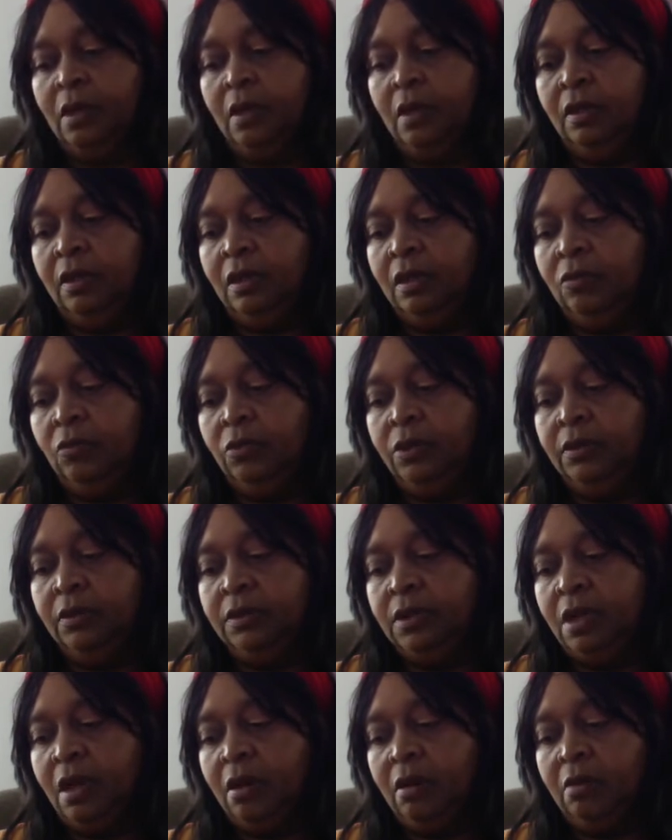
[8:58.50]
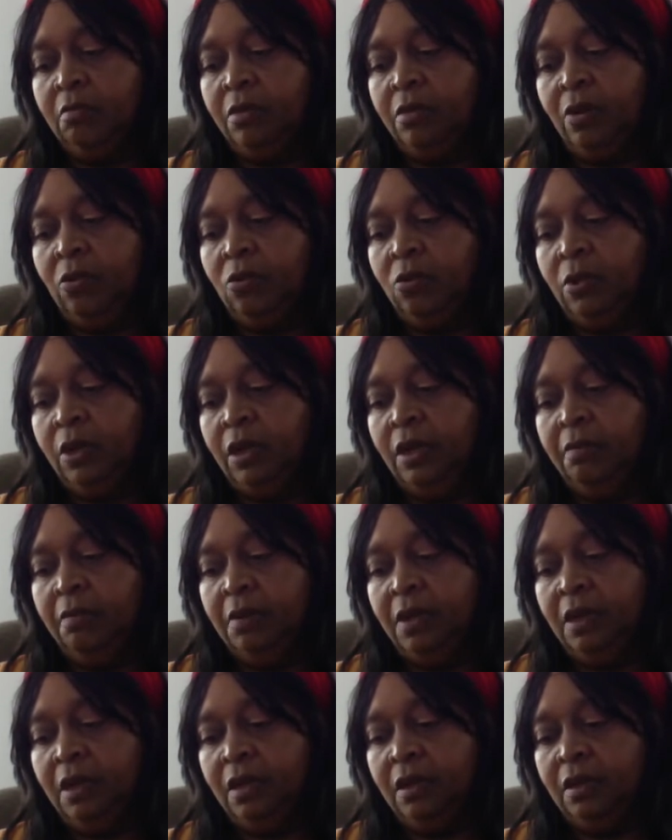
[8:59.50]
now we're talking about way
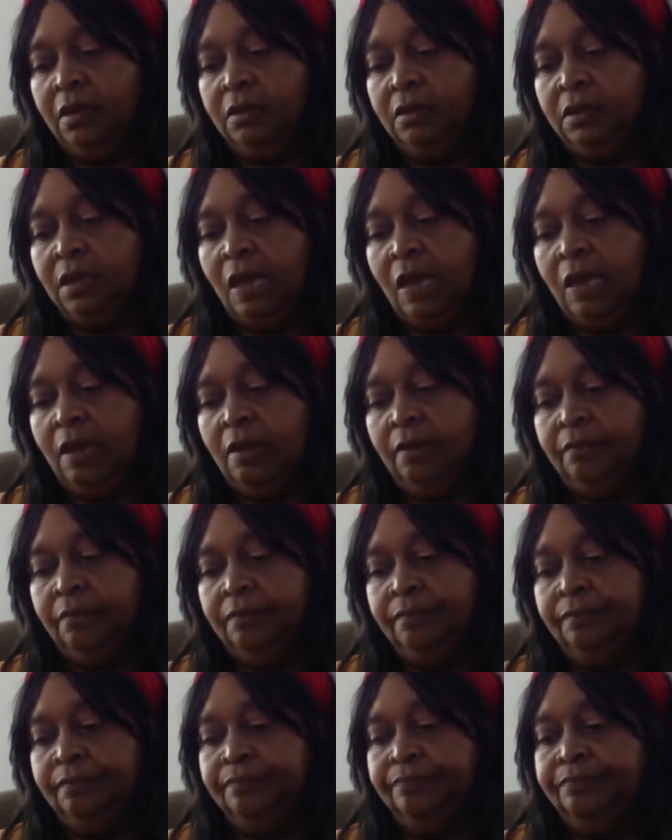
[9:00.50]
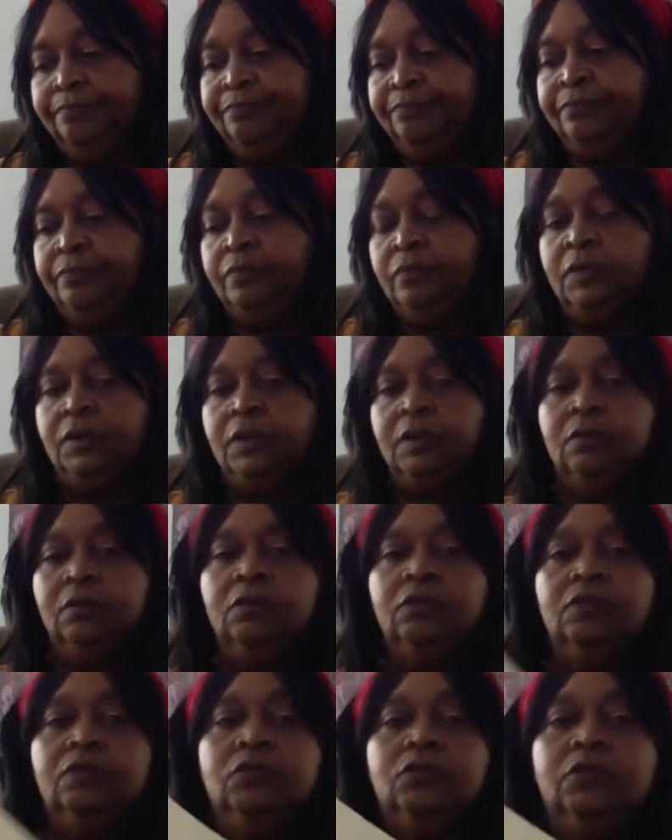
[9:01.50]
back in time. I don't know
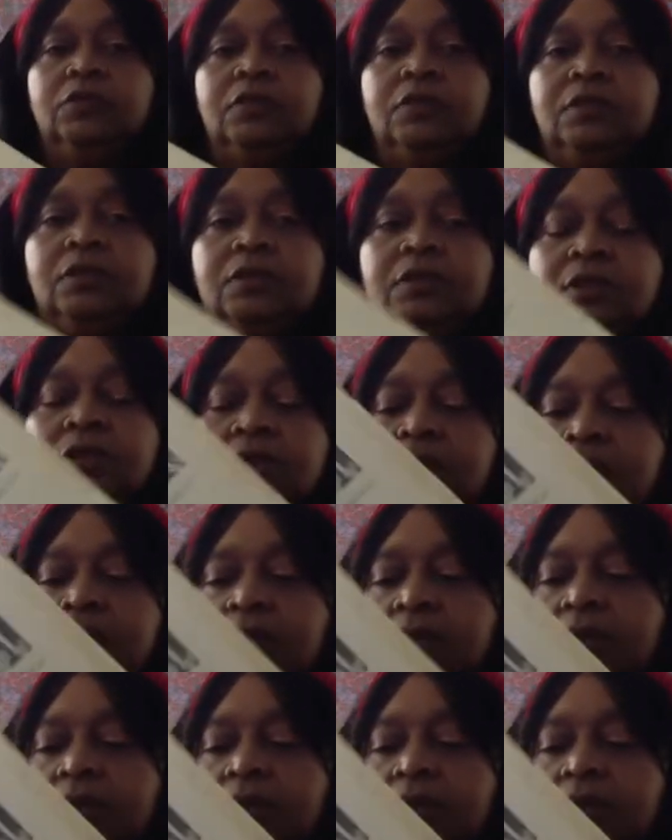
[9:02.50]
if you can see this,